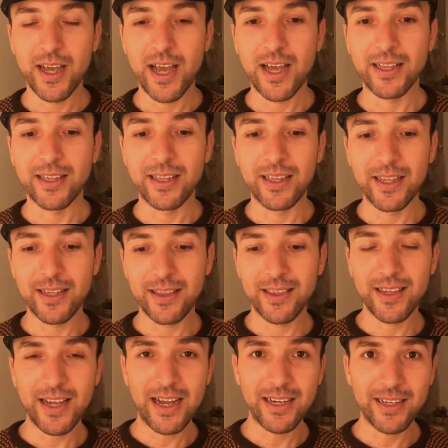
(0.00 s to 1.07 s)
and let
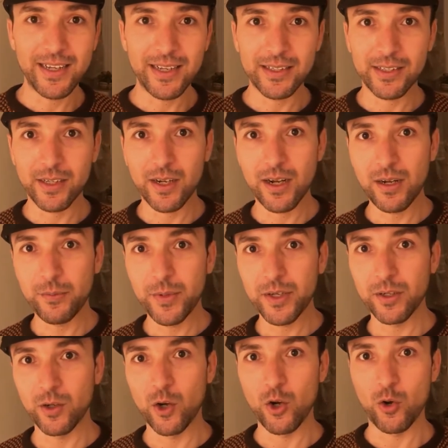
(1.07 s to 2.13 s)
the ideas come
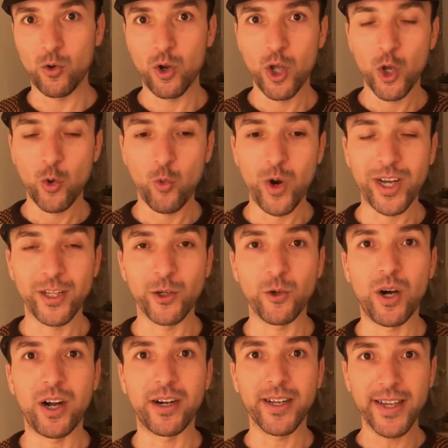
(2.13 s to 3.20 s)
and go while you
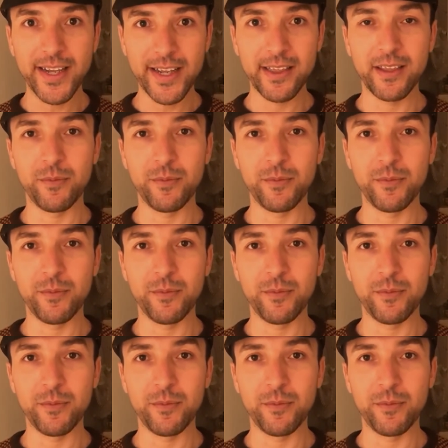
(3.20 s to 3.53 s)
are in the